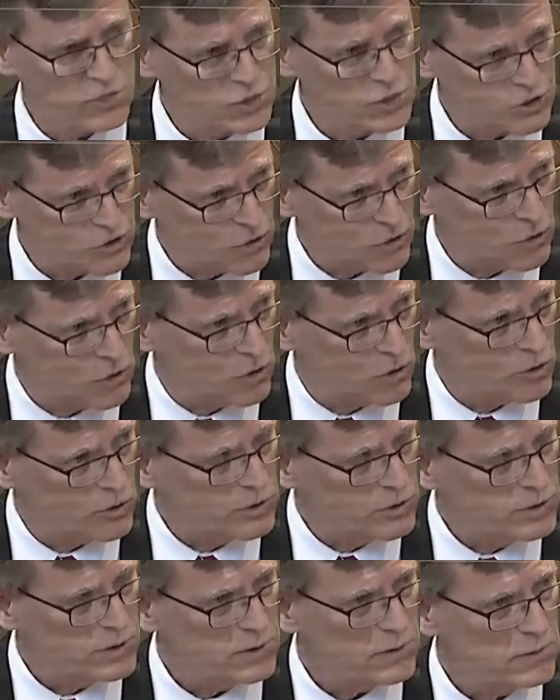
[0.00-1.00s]
the
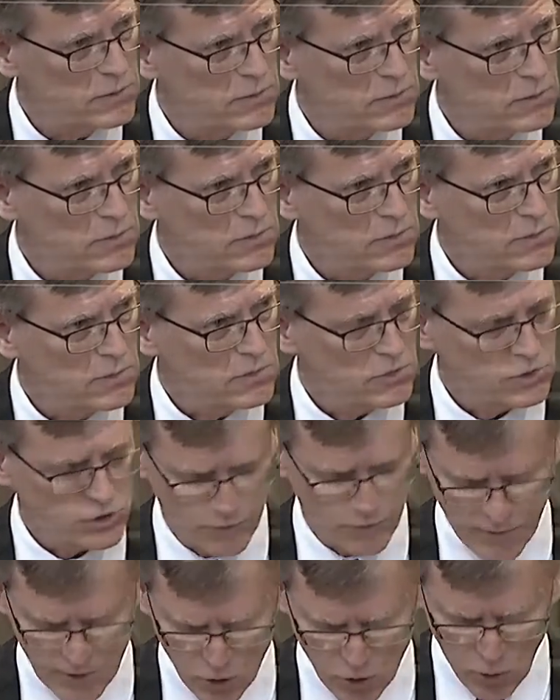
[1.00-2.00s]
CERD
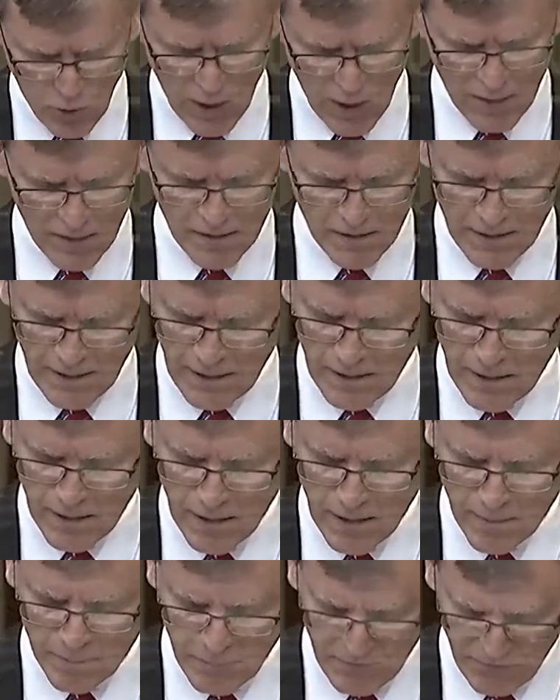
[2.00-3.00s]
to
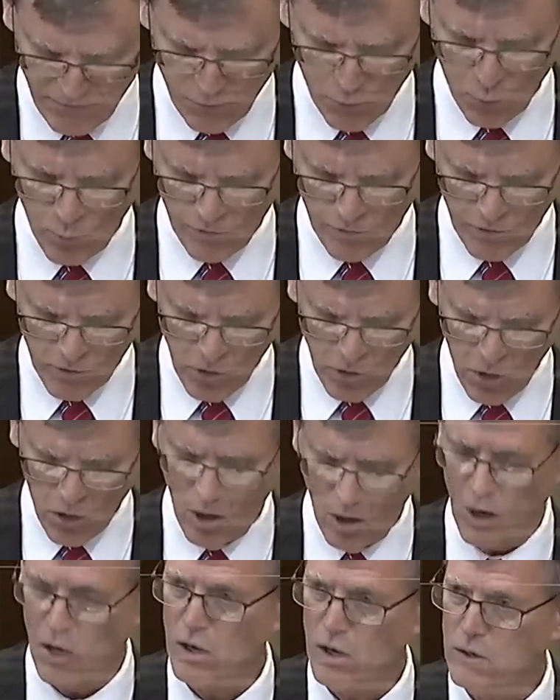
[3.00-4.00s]
equality before the
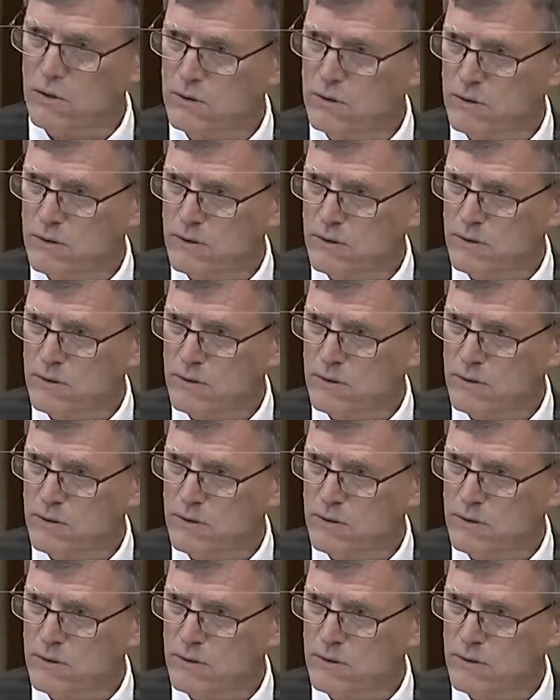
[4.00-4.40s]
law.